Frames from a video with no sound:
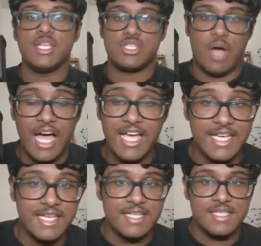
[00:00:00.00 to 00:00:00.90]
So
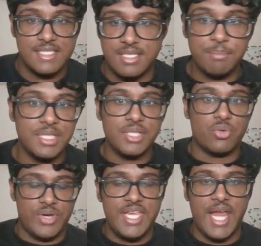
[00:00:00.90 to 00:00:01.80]
I simply
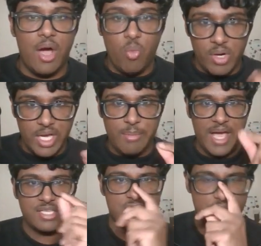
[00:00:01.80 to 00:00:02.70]
read out what I'm
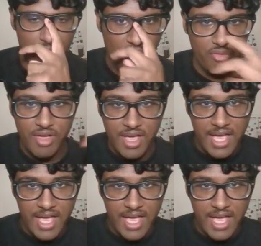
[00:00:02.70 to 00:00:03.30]
asked to solve,